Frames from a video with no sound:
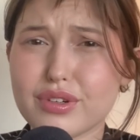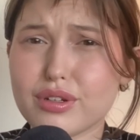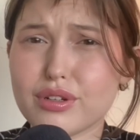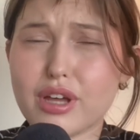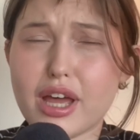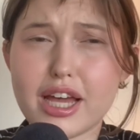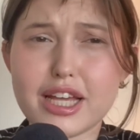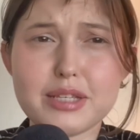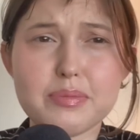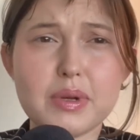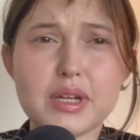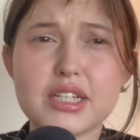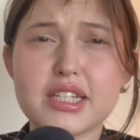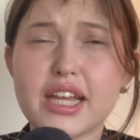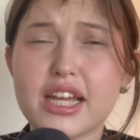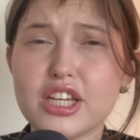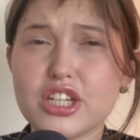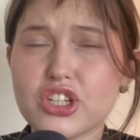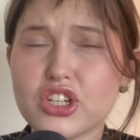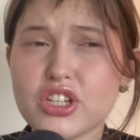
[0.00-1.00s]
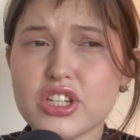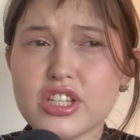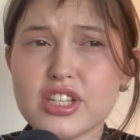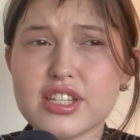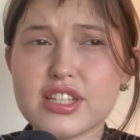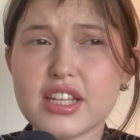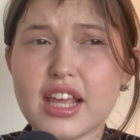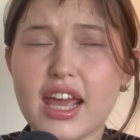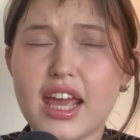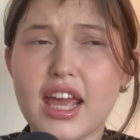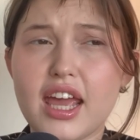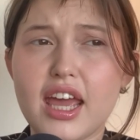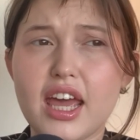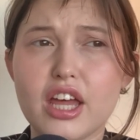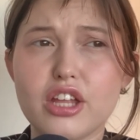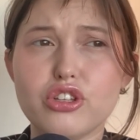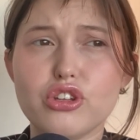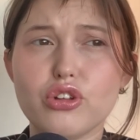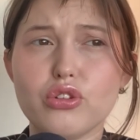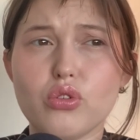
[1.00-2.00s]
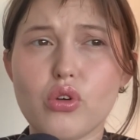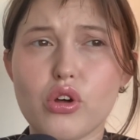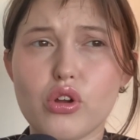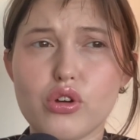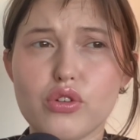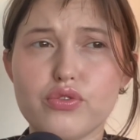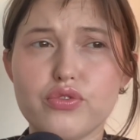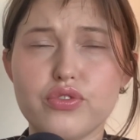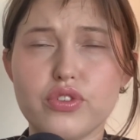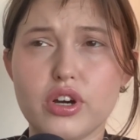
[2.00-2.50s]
expectations and a lot of